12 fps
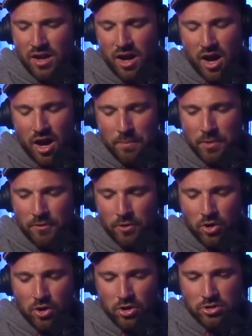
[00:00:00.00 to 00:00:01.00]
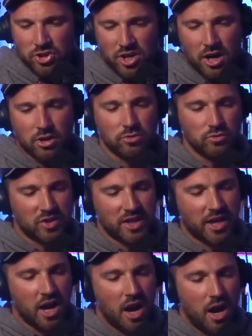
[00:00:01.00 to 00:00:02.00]
Um, of her just kind of
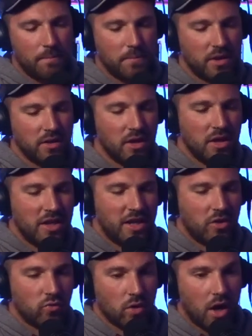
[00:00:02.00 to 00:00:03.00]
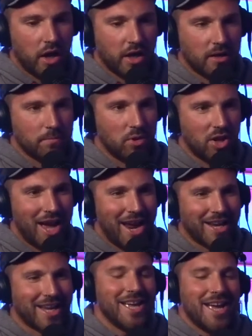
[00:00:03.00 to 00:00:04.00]
loosening up and and running and
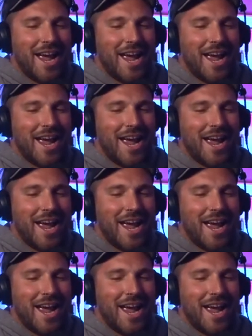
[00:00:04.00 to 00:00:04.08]
playing,